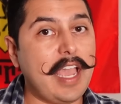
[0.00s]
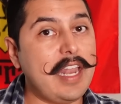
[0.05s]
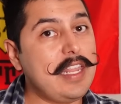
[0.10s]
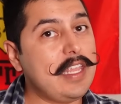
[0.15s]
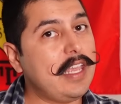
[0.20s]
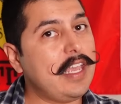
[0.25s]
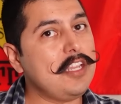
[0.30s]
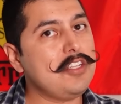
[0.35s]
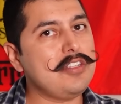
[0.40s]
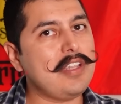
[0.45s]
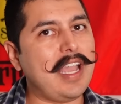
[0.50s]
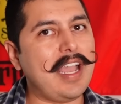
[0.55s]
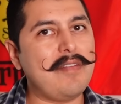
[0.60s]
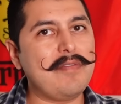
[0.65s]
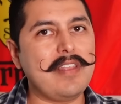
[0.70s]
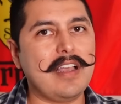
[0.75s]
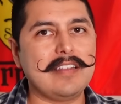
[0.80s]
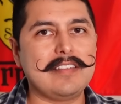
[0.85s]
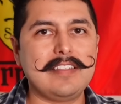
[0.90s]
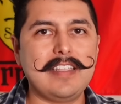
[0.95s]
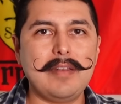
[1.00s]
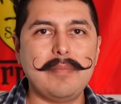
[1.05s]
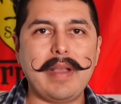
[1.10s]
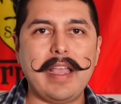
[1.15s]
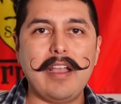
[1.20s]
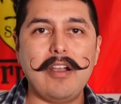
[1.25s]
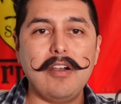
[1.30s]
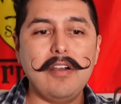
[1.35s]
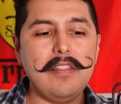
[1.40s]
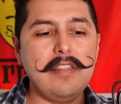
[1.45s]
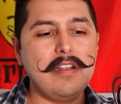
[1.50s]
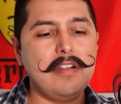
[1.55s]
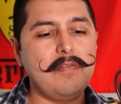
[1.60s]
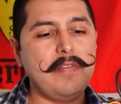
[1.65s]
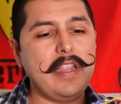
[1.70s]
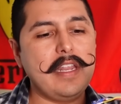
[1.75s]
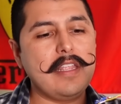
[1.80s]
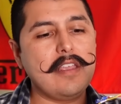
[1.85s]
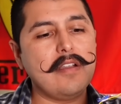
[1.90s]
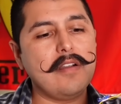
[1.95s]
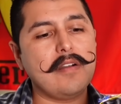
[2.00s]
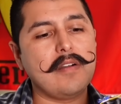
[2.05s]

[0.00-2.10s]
And in case you have not seen my other video